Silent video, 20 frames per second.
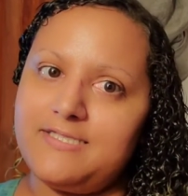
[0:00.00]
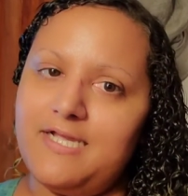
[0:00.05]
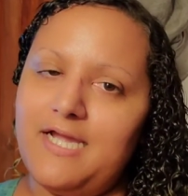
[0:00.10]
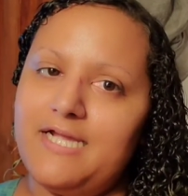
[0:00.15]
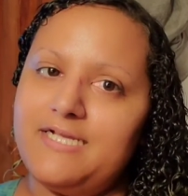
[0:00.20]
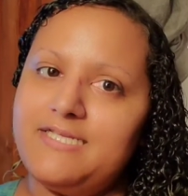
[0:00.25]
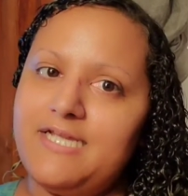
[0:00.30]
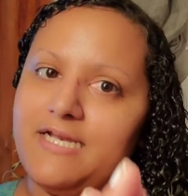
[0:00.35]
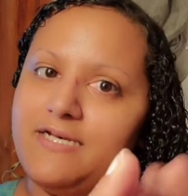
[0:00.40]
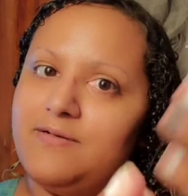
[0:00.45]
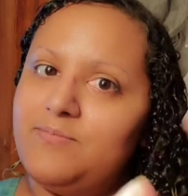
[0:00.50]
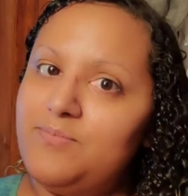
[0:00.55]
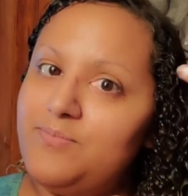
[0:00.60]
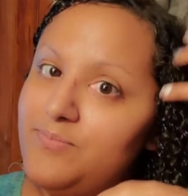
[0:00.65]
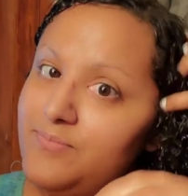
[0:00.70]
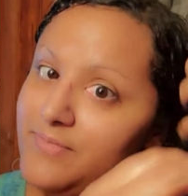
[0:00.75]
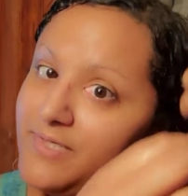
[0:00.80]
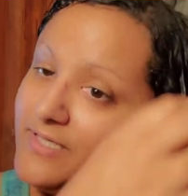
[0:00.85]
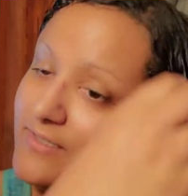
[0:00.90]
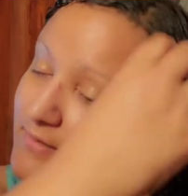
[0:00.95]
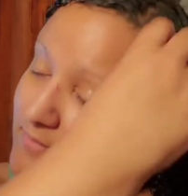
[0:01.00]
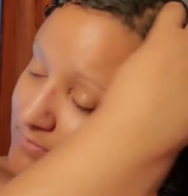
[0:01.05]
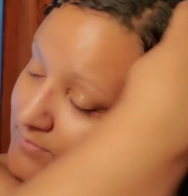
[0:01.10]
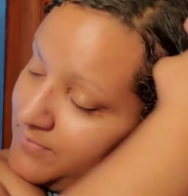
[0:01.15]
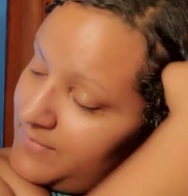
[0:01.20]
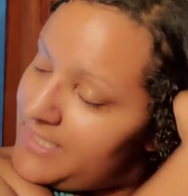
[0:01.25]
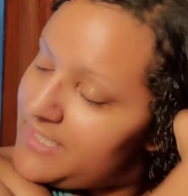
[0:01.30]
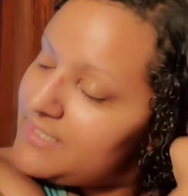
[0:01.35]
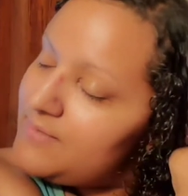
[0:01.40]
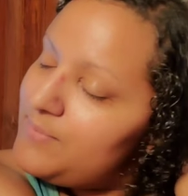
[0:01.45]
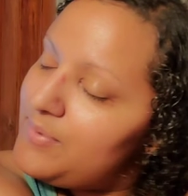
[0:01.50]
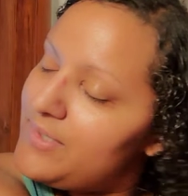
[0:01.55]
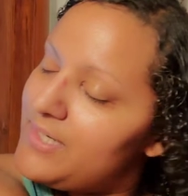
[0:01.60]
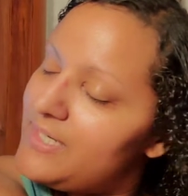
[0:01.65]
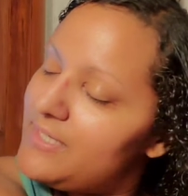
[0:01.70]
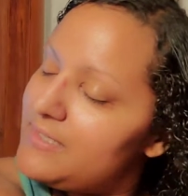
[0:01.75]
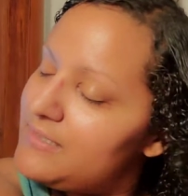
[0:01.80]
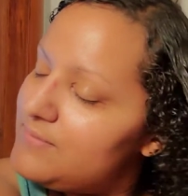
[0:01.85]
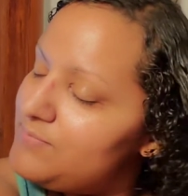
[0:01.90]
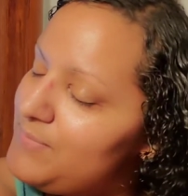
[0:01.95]
tend to, you know, I
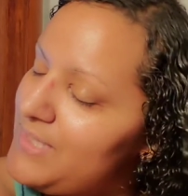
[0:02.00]
tend